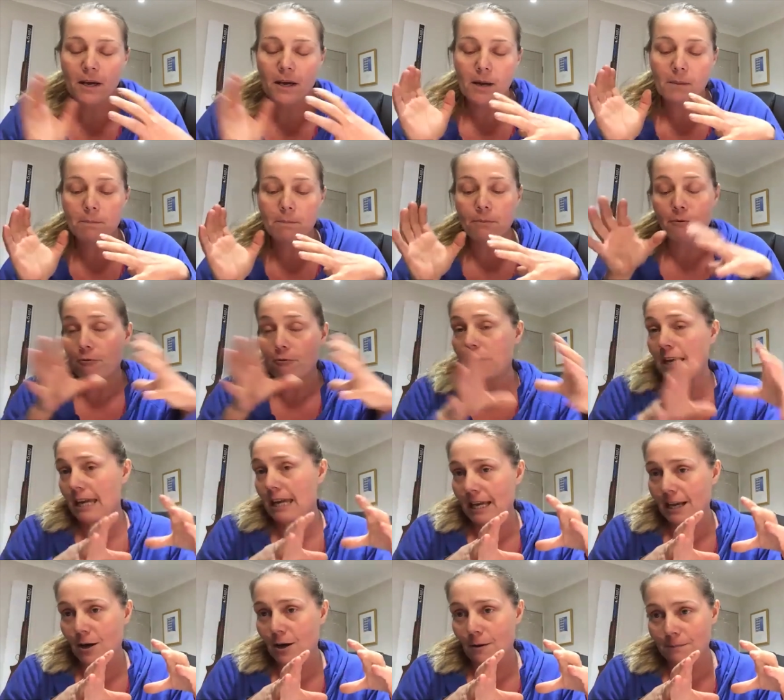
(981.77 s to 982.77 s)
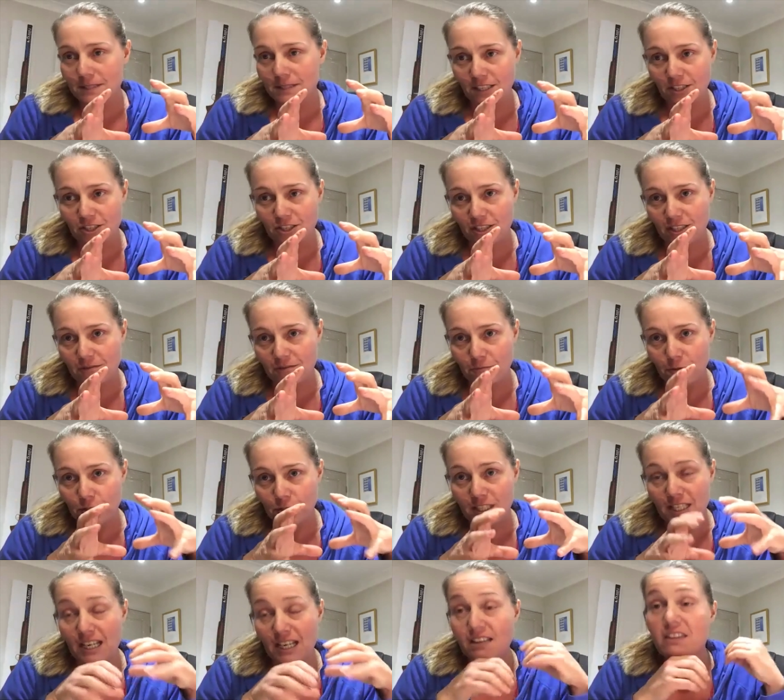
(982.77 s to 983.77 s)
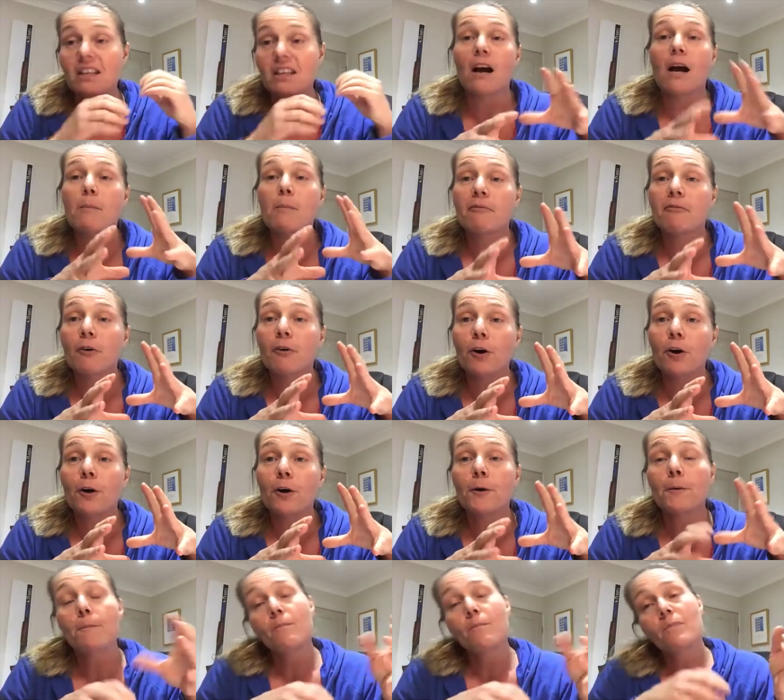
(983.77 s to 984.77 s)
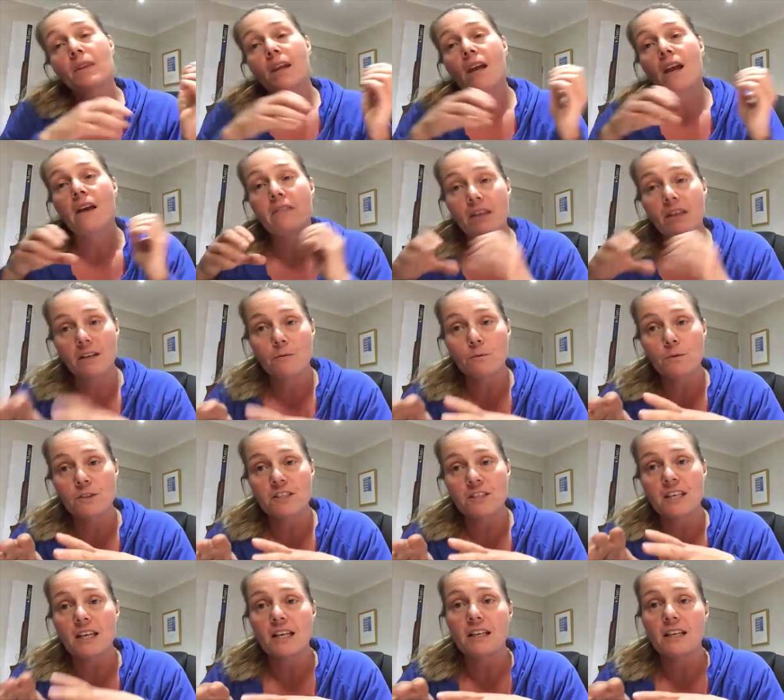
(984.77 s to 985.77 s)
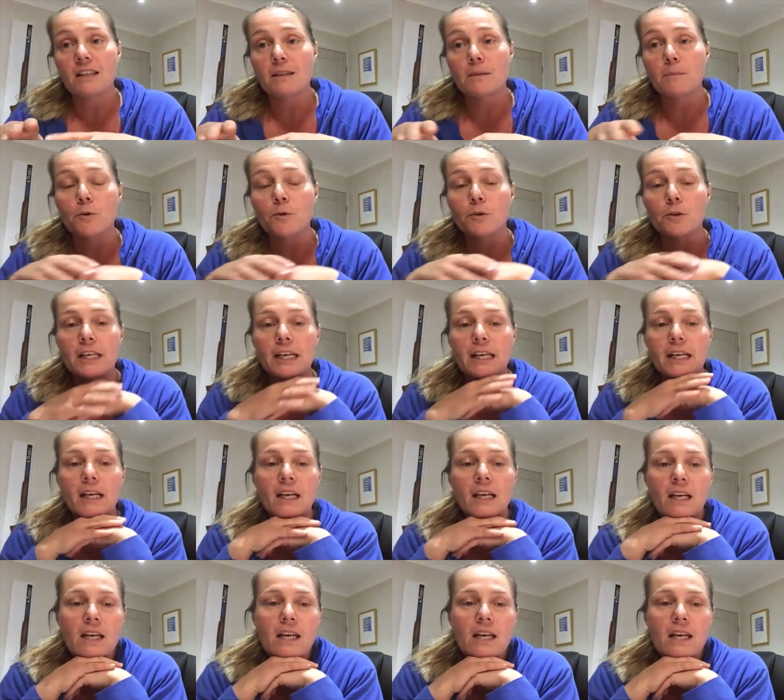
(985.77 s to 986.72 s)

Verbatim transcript: a pre competition routine the night before and then a routine in the morning.